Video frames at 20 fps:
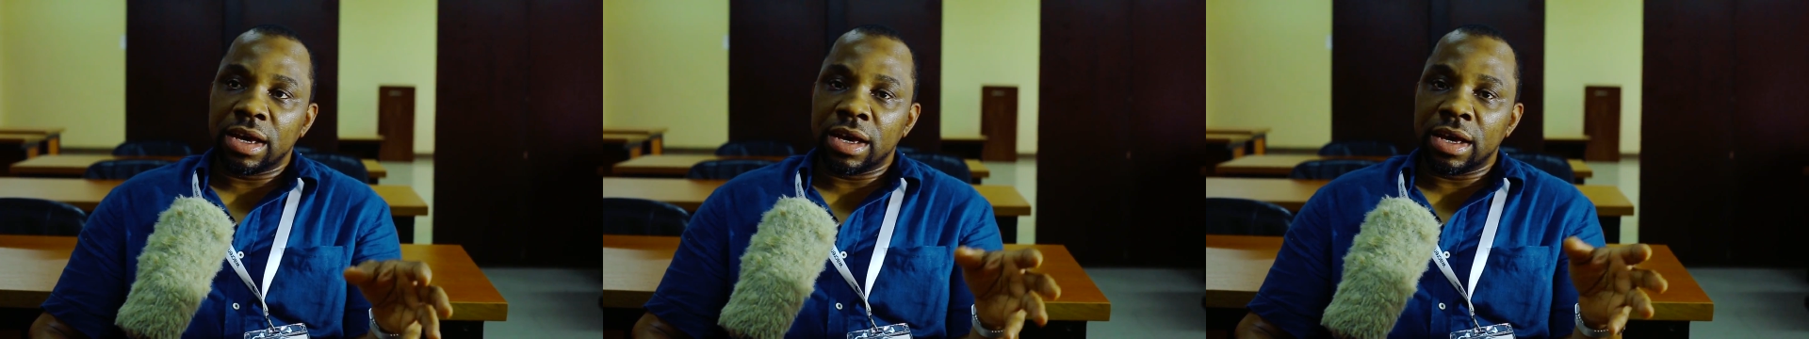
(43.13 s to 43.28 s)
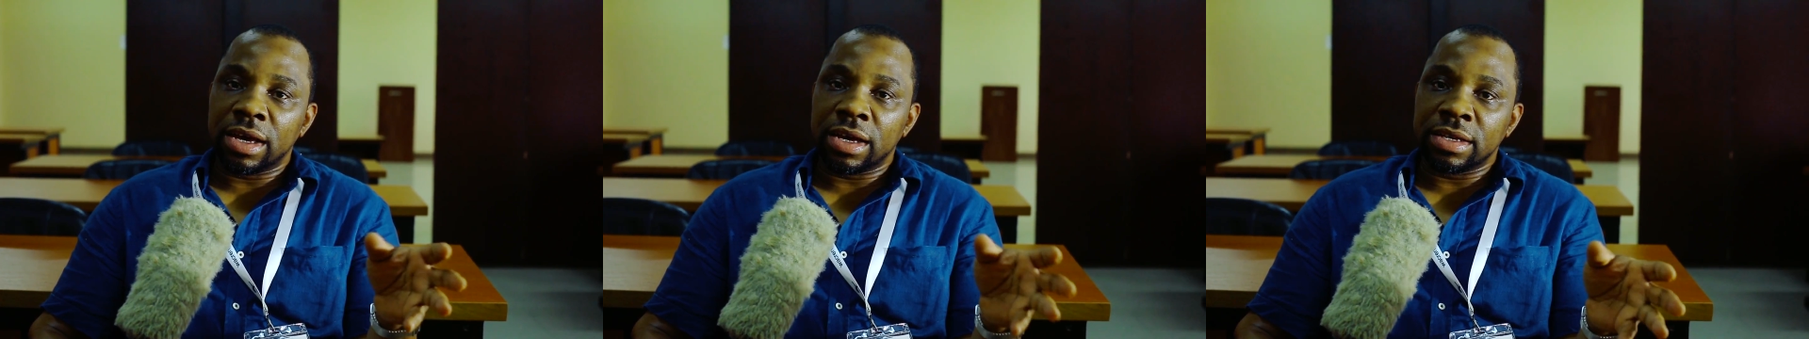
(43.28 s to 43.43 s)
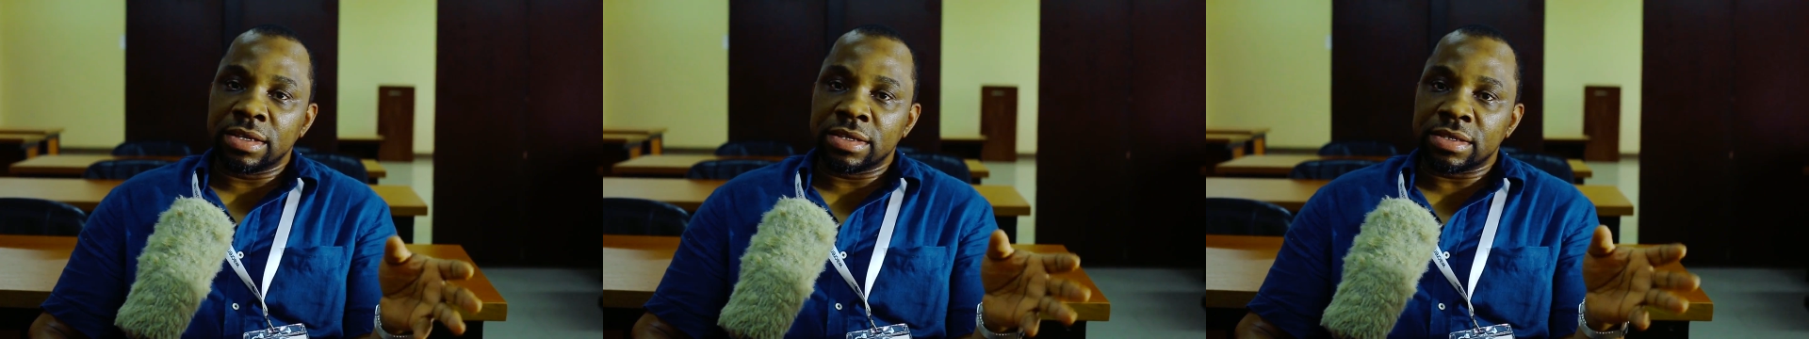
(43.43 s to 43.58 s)

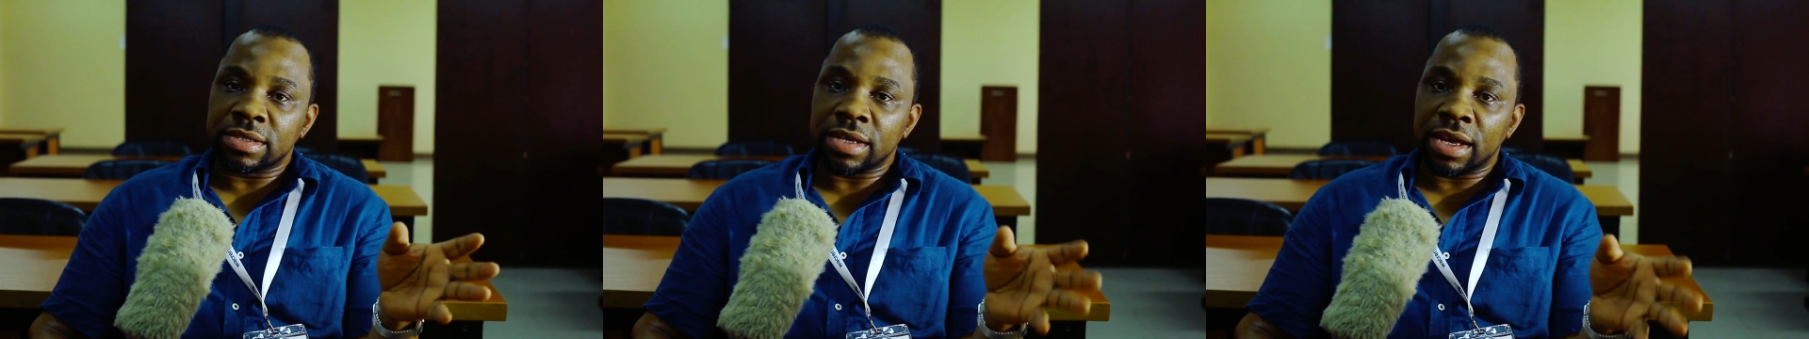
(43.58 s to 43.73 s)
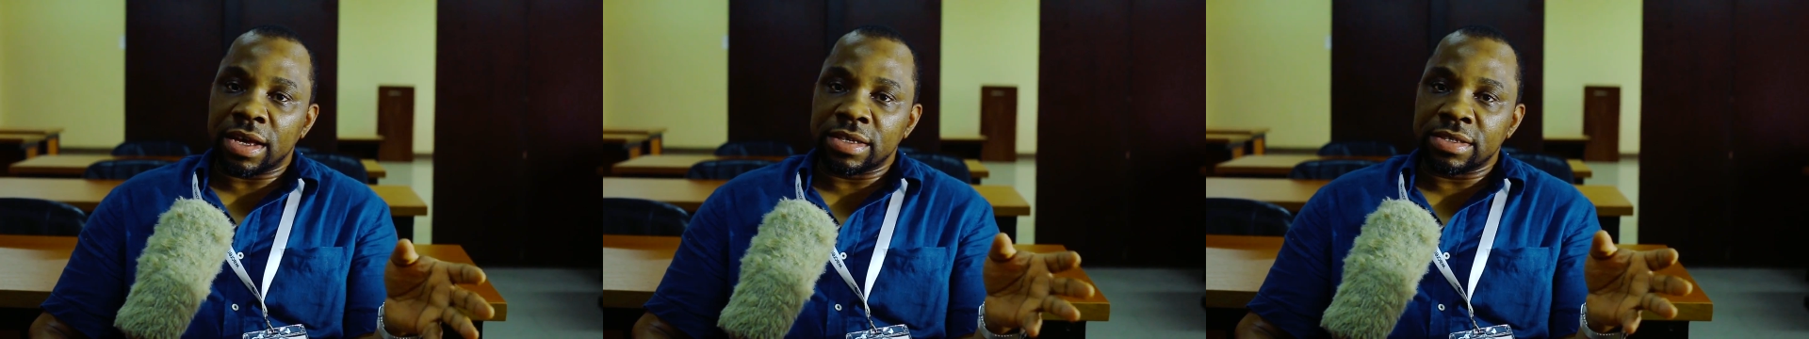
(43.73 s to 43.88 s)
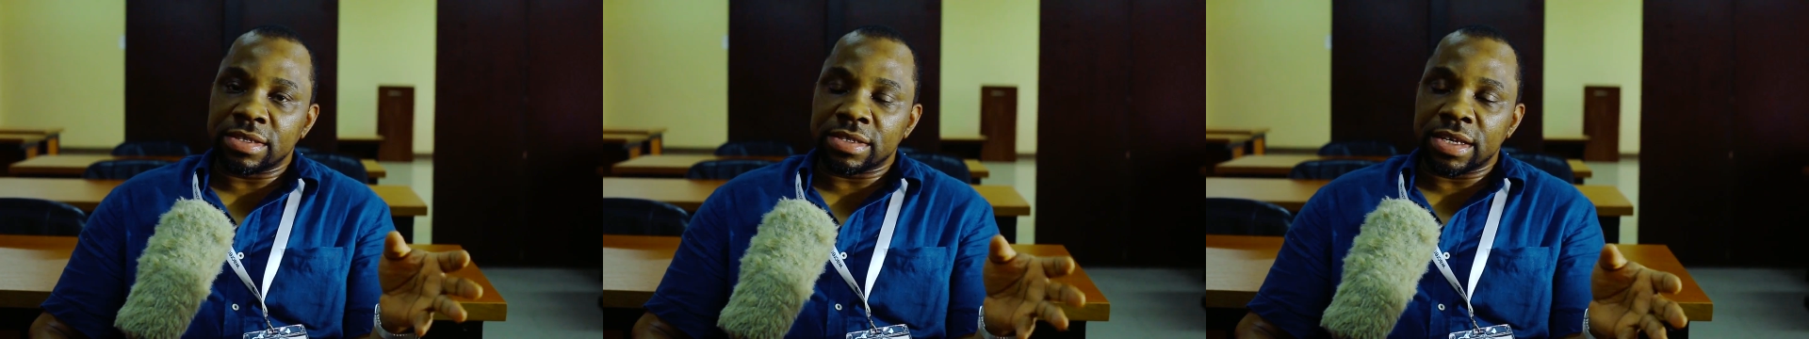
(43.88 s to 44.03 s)
uh, in
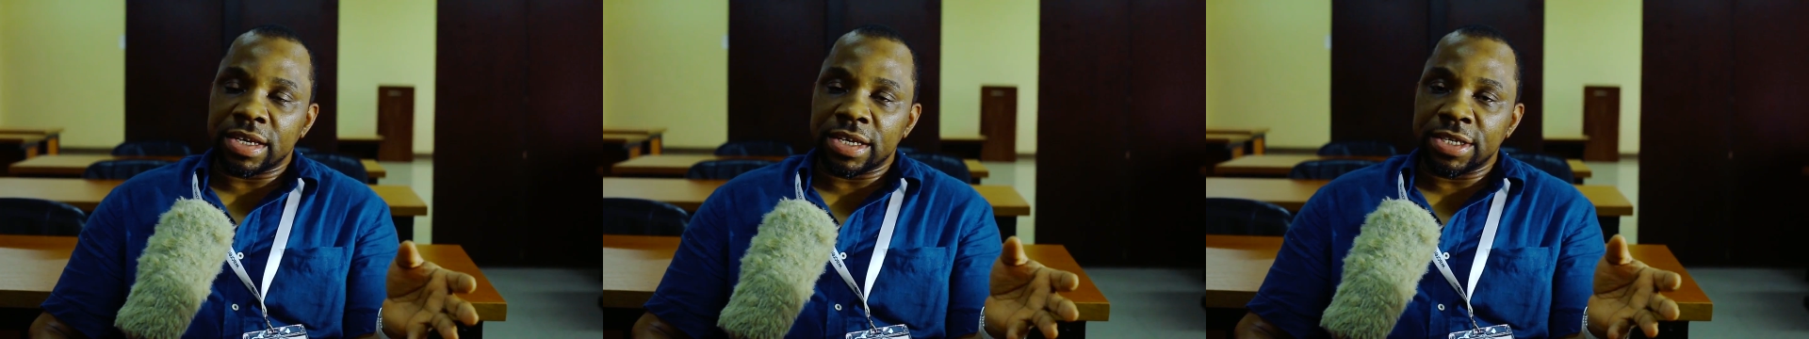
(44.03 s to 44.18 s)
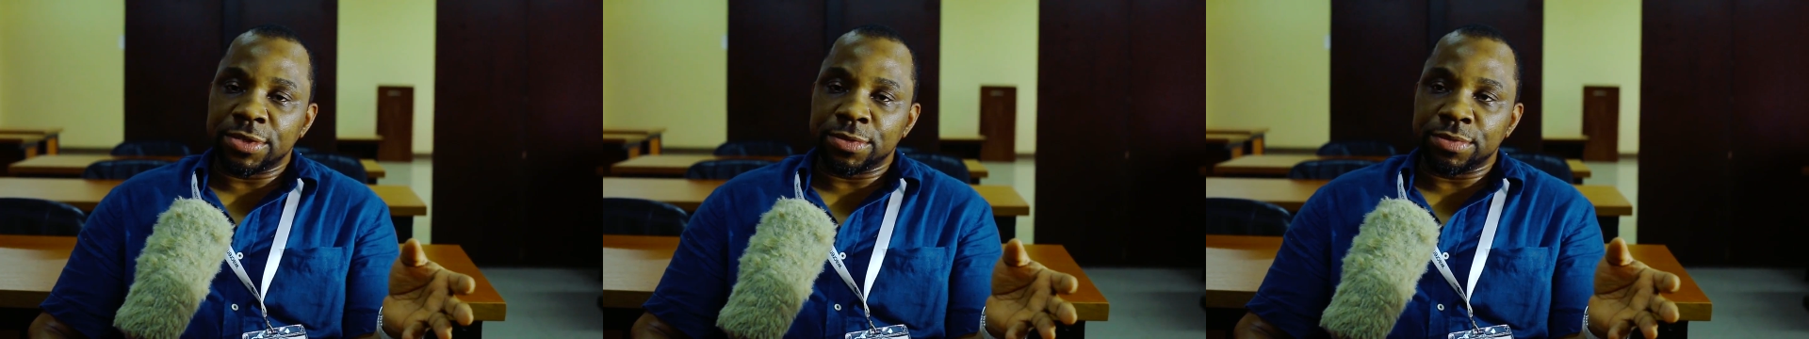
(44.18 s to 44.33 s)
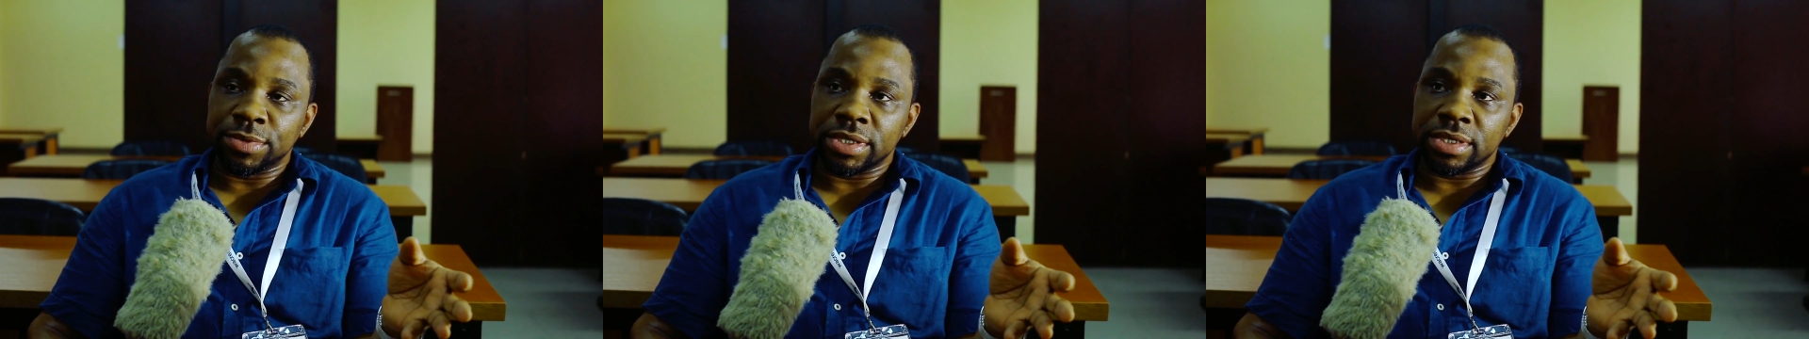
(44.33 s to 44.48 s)
science
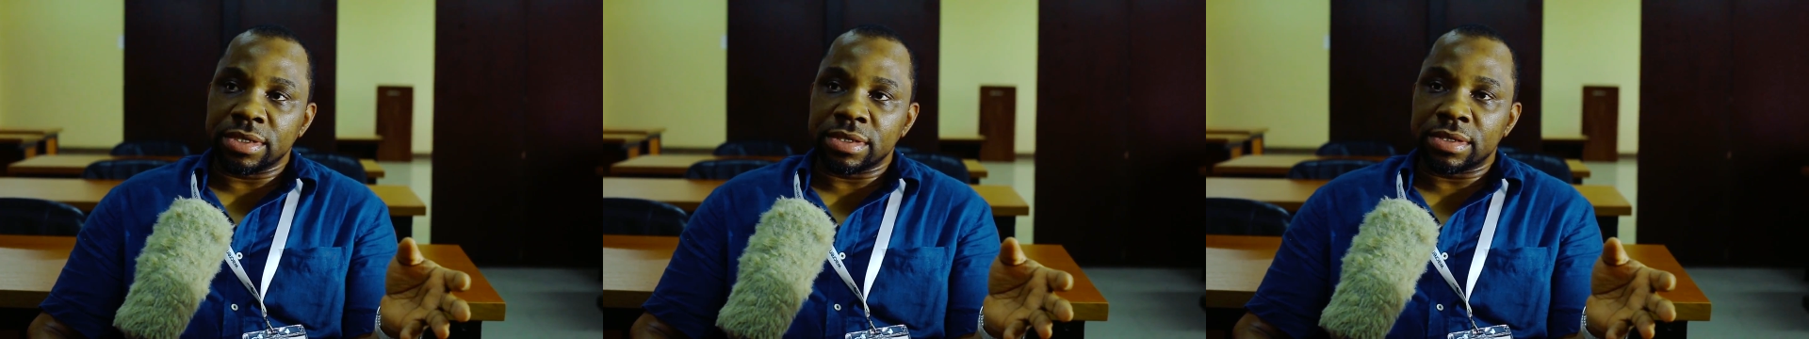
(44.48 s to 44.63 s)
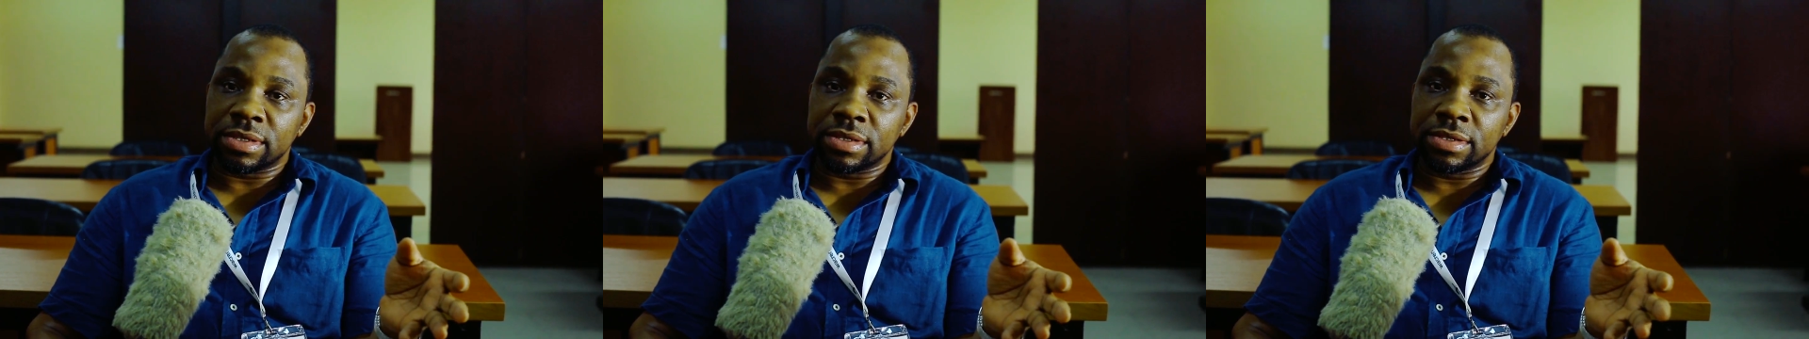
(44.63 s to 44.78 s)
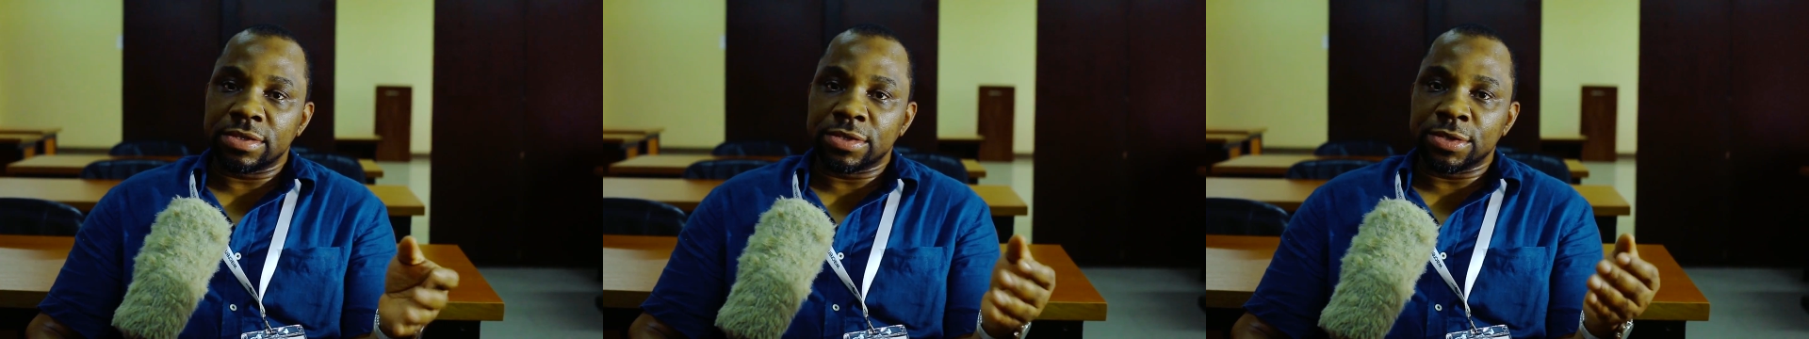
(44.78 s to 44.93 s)

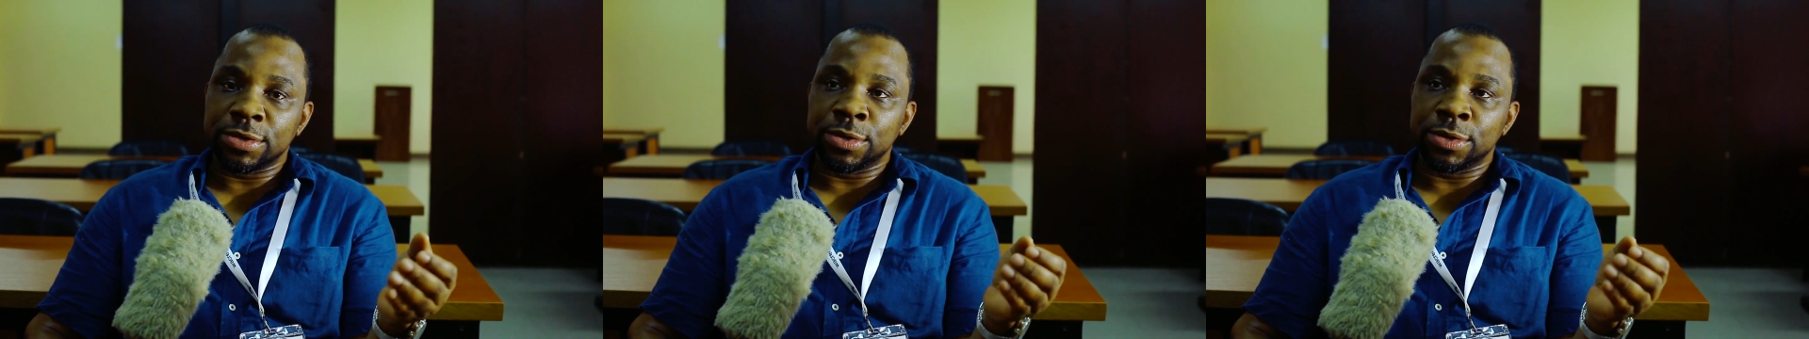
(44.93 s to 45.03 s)
gateways.